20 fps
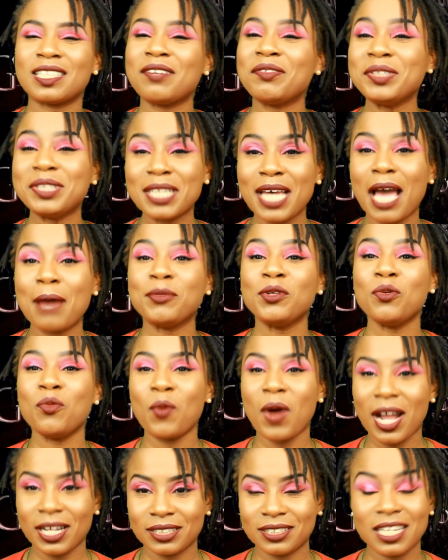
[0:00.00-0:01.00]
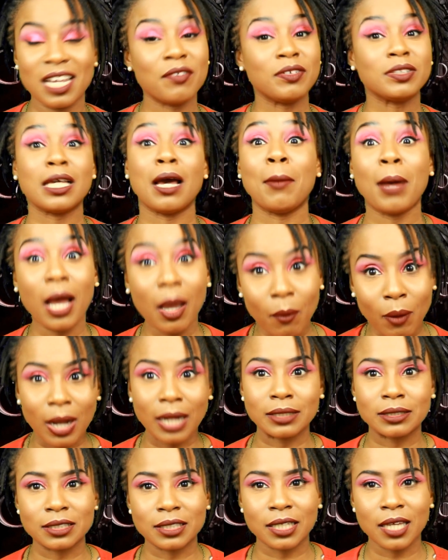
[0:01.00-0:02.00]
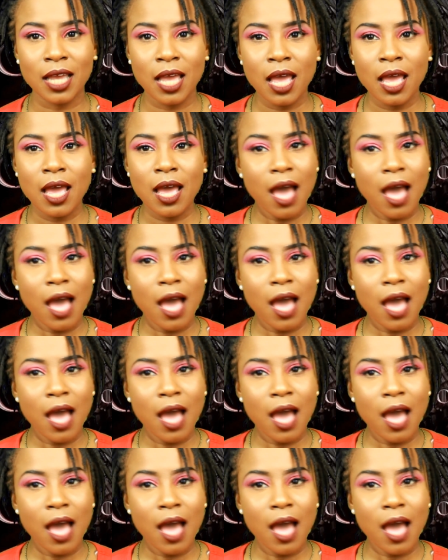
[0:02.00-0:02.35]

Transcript: Because every time you watch it, every time I watch it.